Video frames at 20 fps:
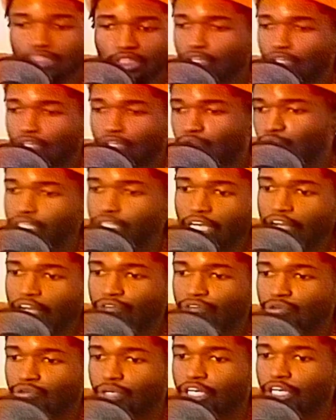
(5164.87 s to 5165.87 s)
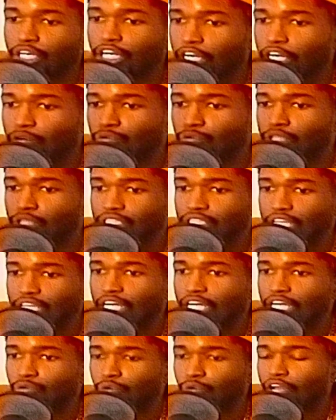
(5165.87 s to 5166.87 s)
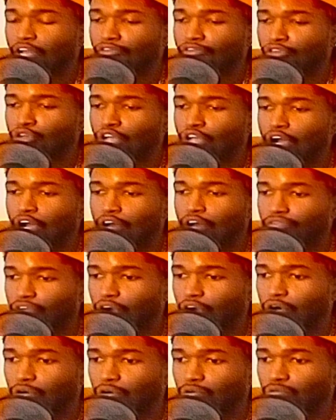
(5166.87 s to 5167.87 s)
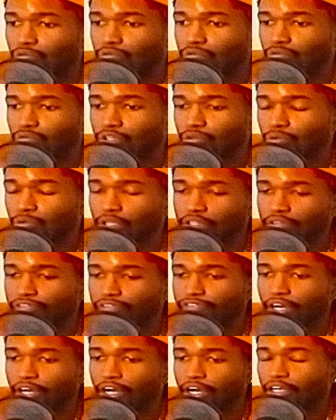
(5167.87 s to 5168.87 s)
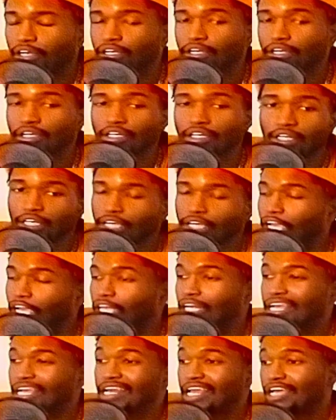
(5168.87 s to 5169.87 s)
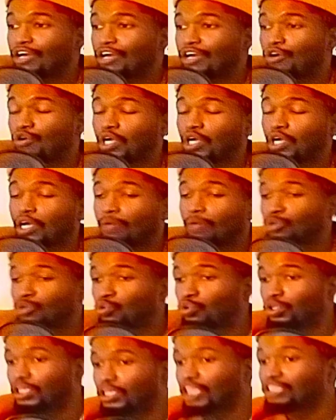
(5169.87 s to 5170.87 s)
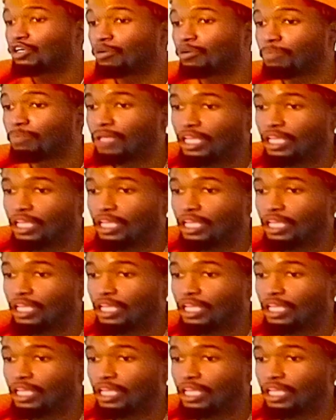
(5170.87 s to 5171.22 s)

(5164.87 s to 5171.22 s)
We everywhere, and we standing waiting for y'all to vote. What the fuck? And then they gonna come do it. It's gonna be at